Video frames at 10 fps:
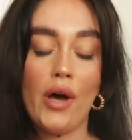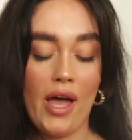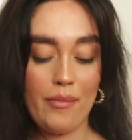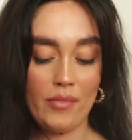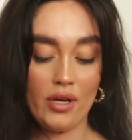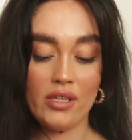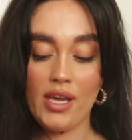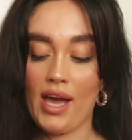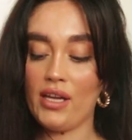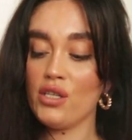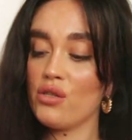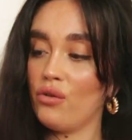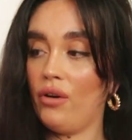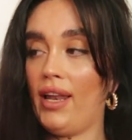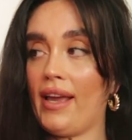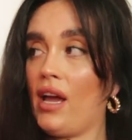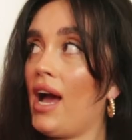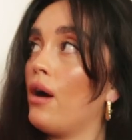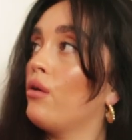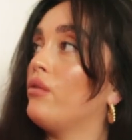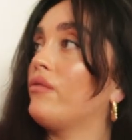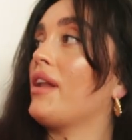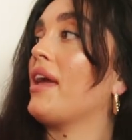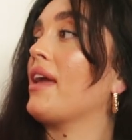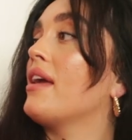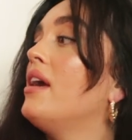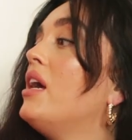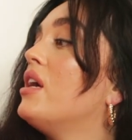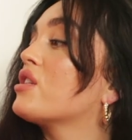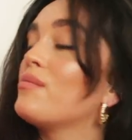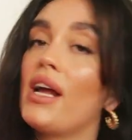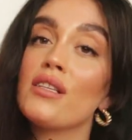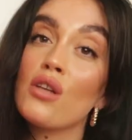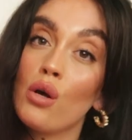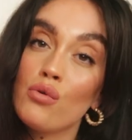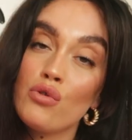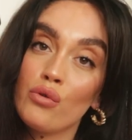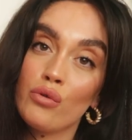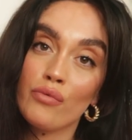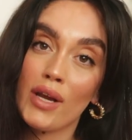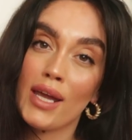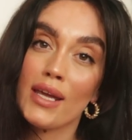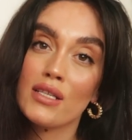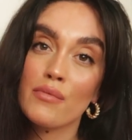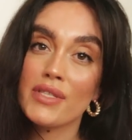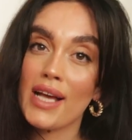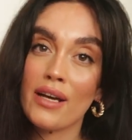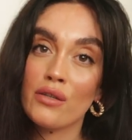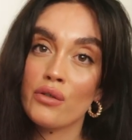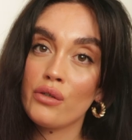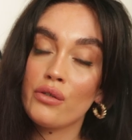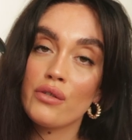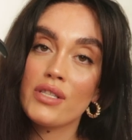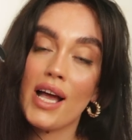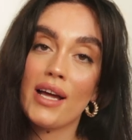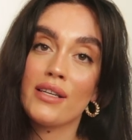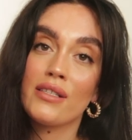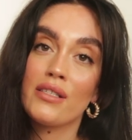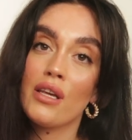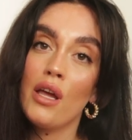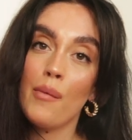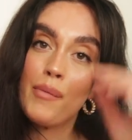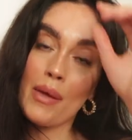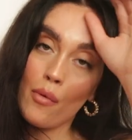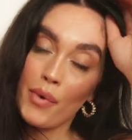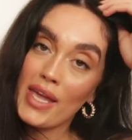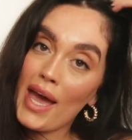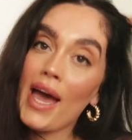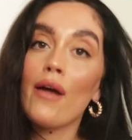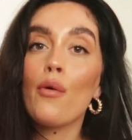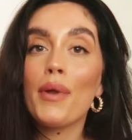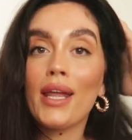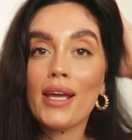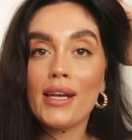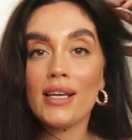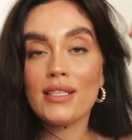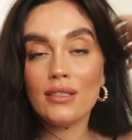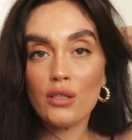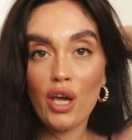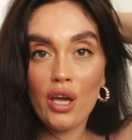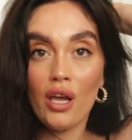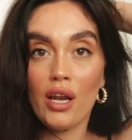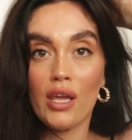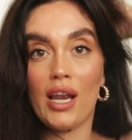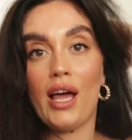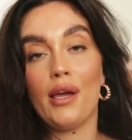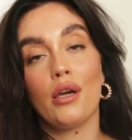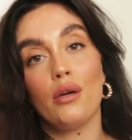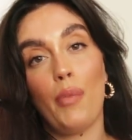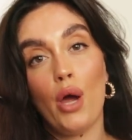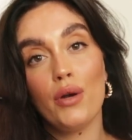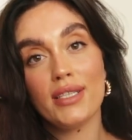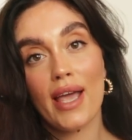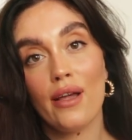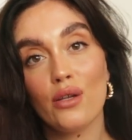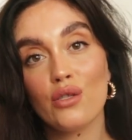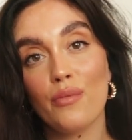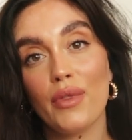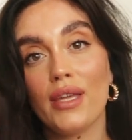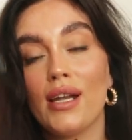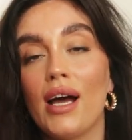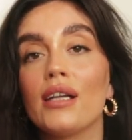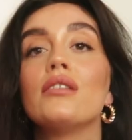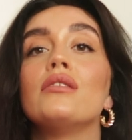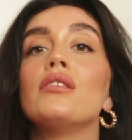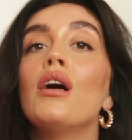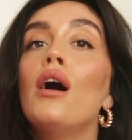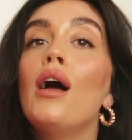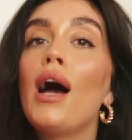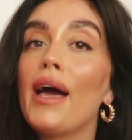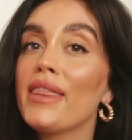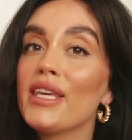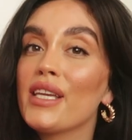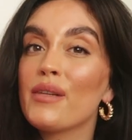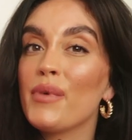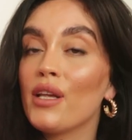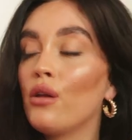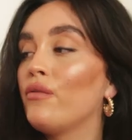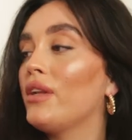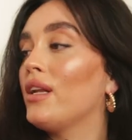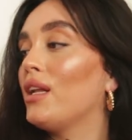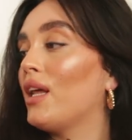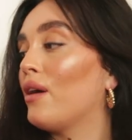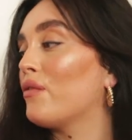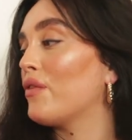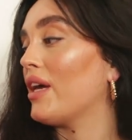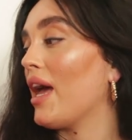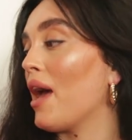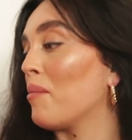But yeah, I just thought, like, how lovely, some nice gold jewellery, some sandals, and maybe put your hair up in like a nice little curly like ponytail or something, and I think it'd be a lovely little outfit.